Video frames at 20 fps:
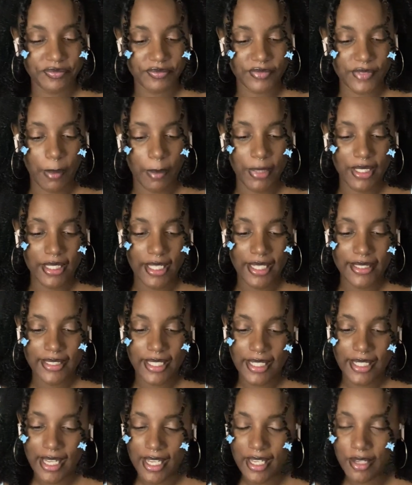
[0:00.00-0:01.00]
I'm glad
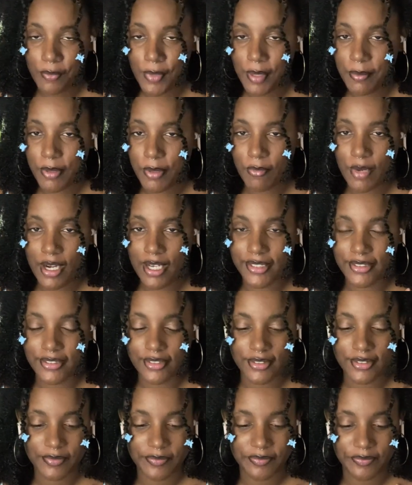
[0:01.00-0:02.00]
they gave women
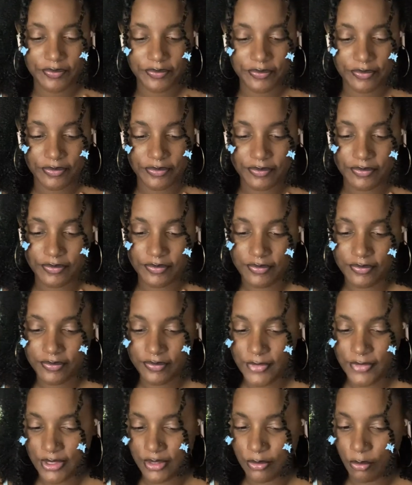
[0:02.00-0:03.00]
rights.
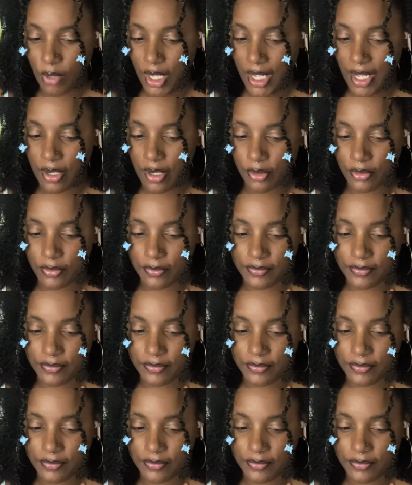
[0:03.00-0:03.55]
Cause wow,